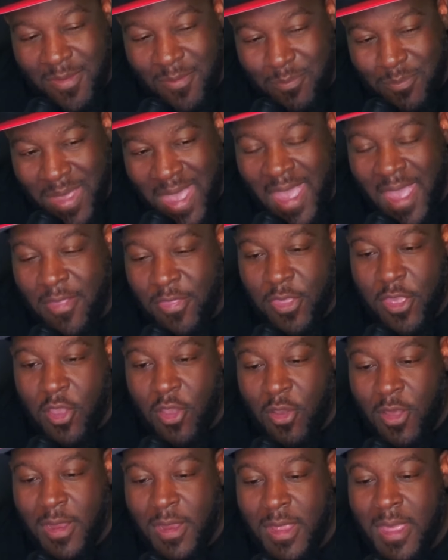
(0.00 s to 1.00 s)

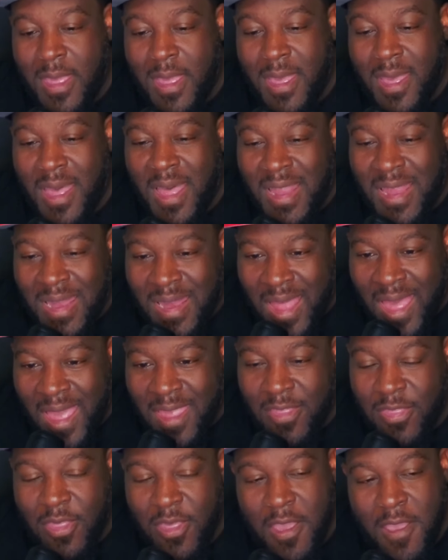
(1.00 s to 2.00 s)
Pantheon
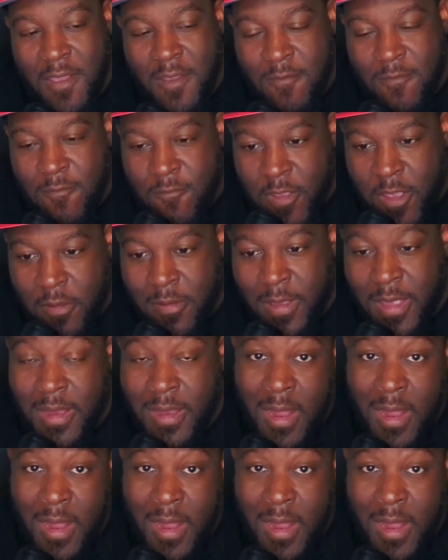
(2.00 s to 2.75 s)
Alioth variant.